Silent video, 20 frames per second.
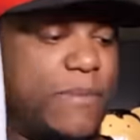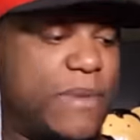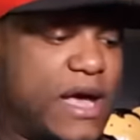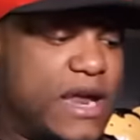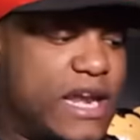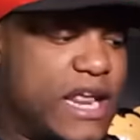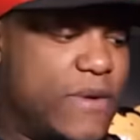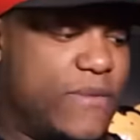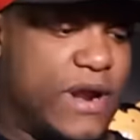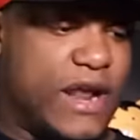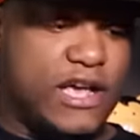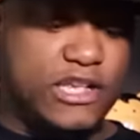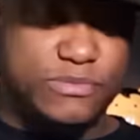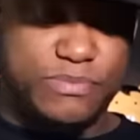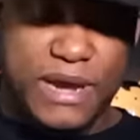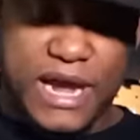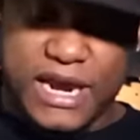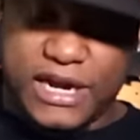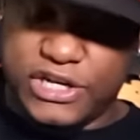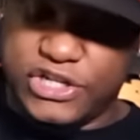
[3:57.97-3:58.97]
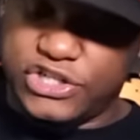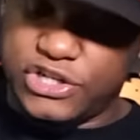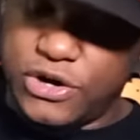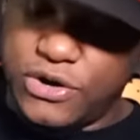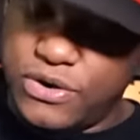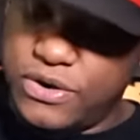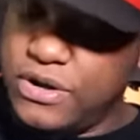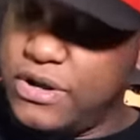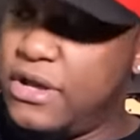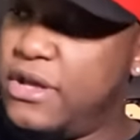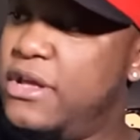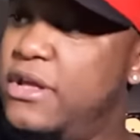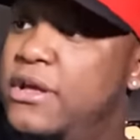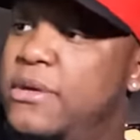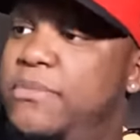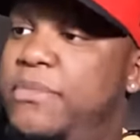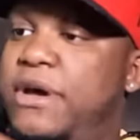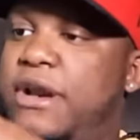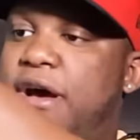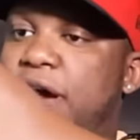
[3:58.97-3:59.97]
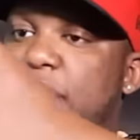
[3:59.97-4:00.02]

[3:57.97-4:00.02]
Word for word: about that when I was buying the shirt. But